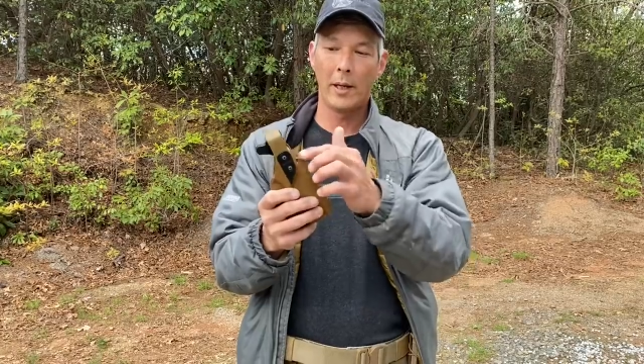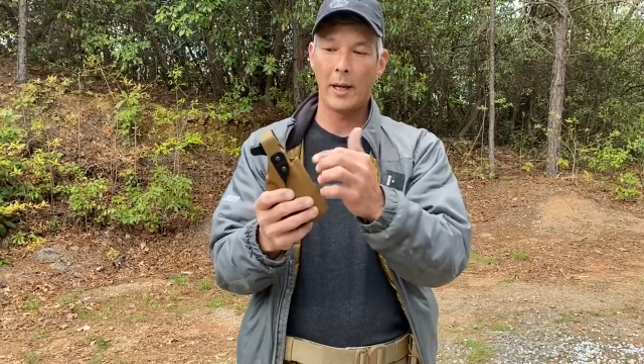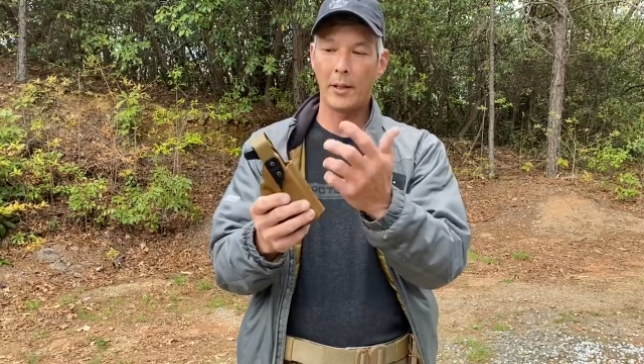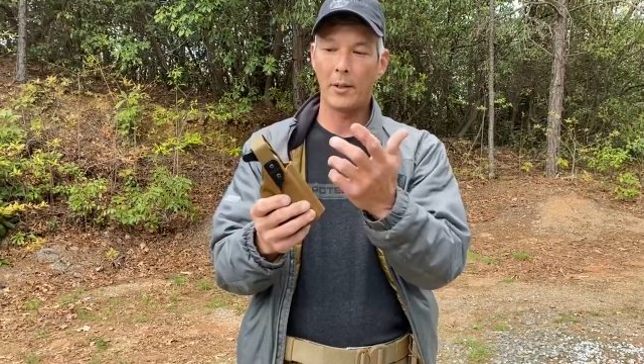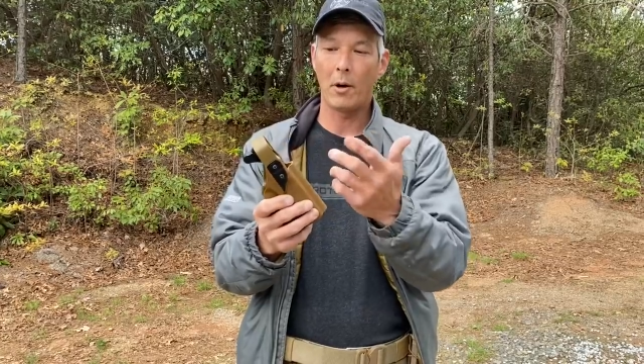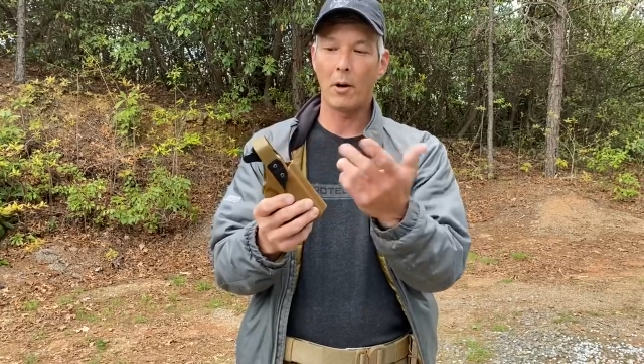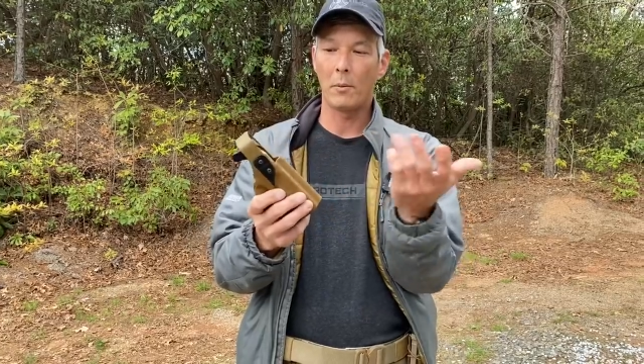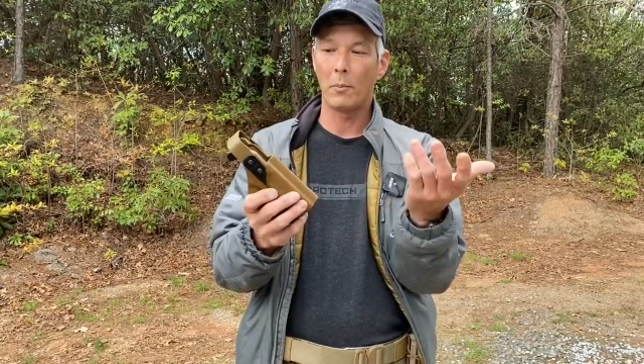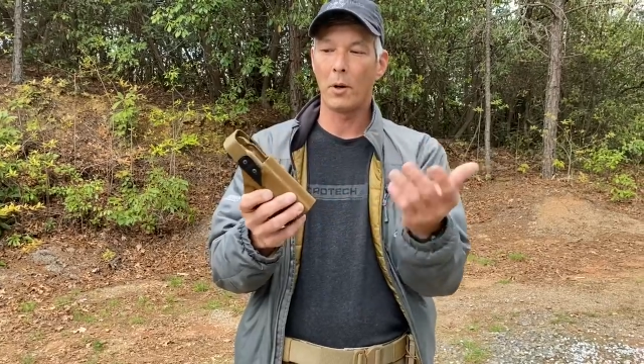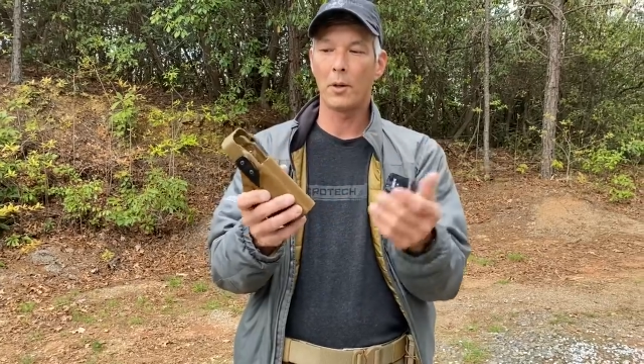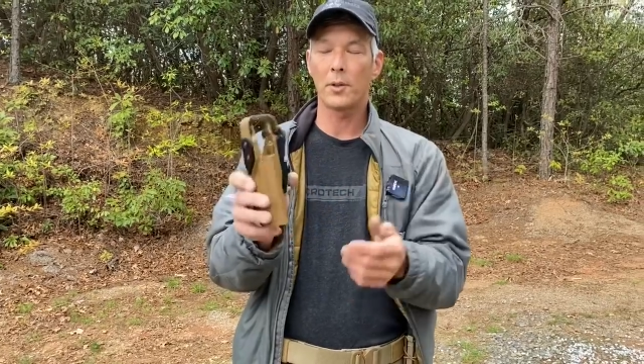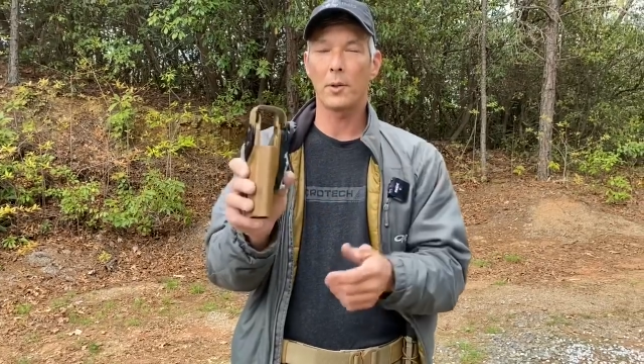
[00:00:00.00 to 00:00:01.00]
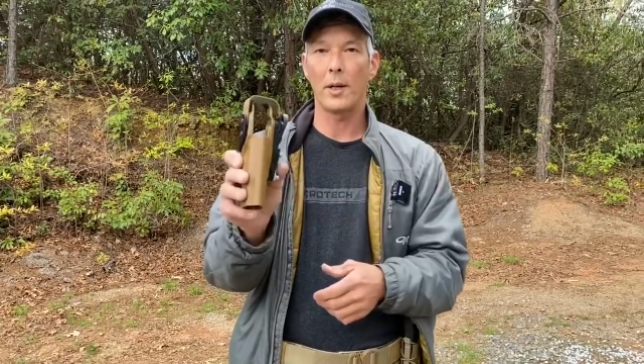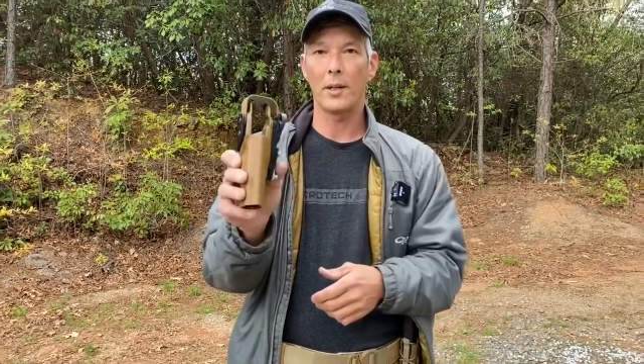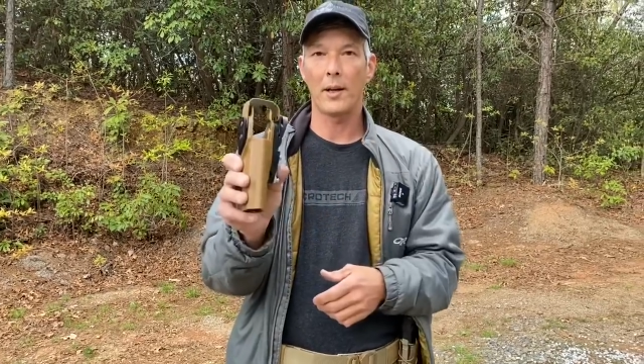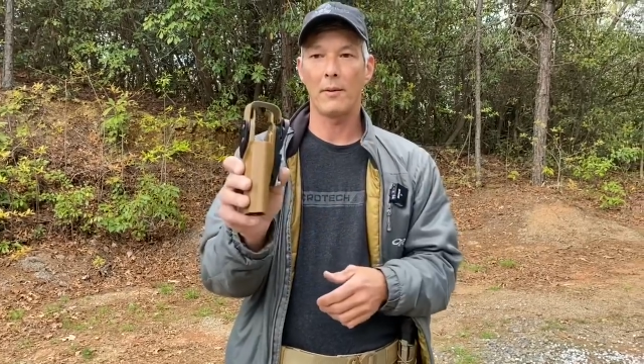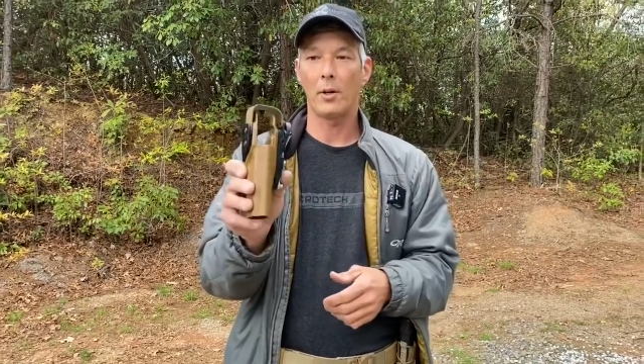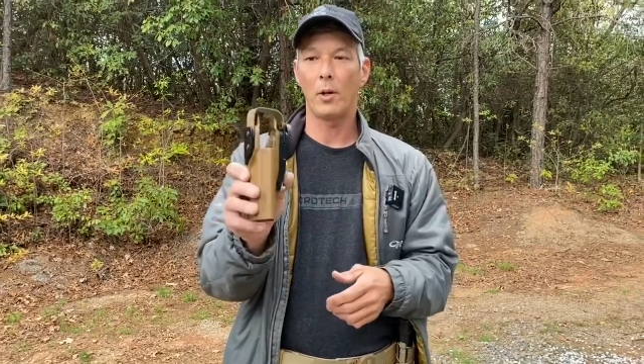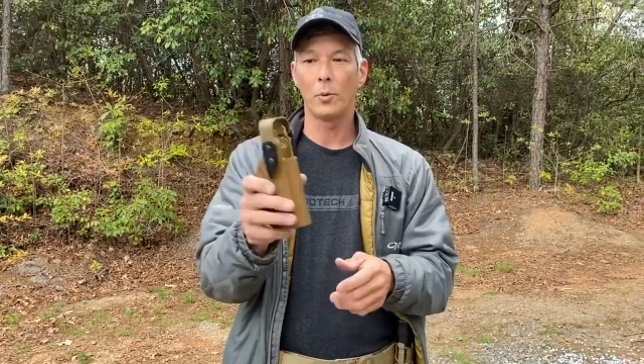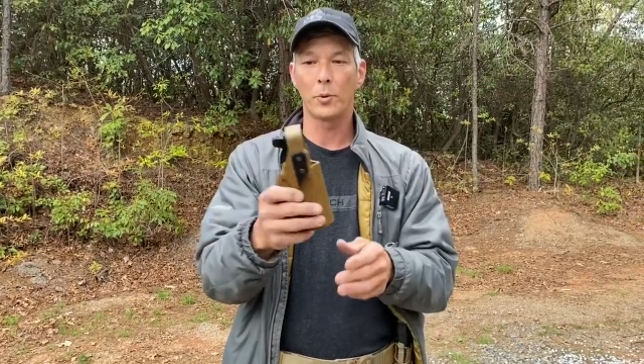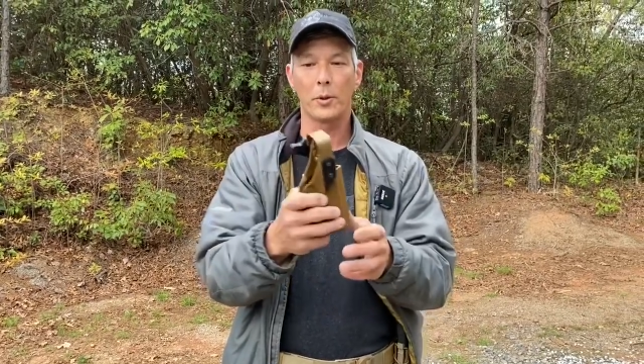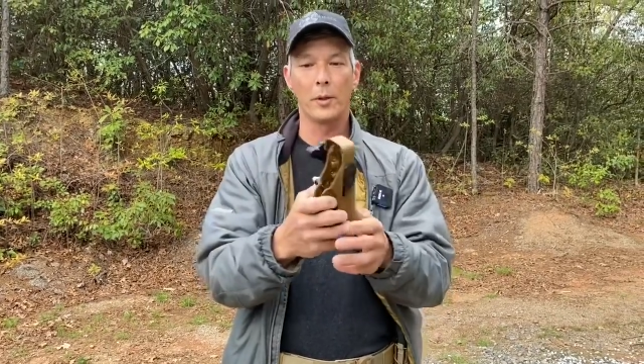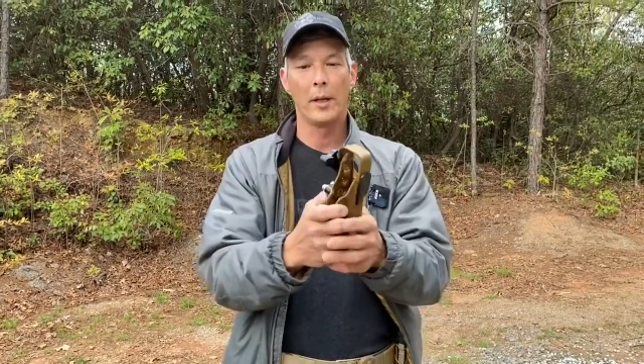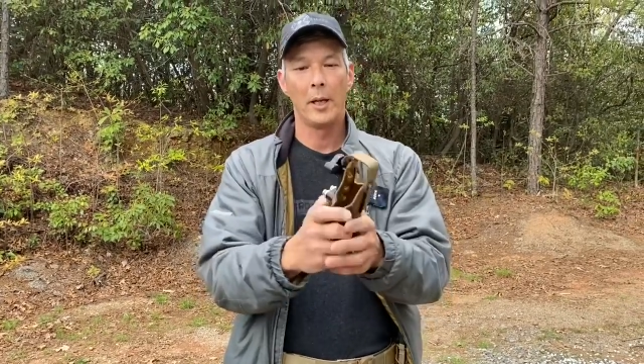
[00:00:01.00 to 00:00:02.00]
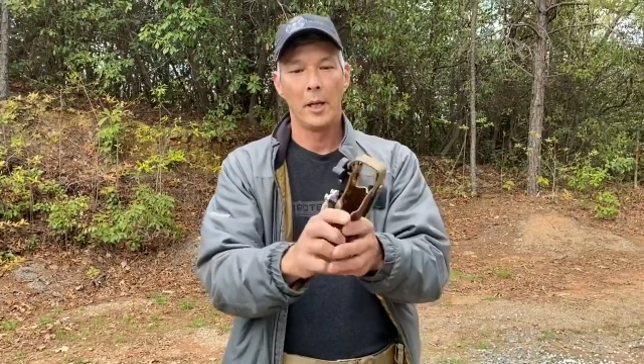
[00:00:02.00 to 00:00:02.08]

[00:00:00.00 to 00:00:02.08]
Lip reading: had the RMR, so I had to have a holster.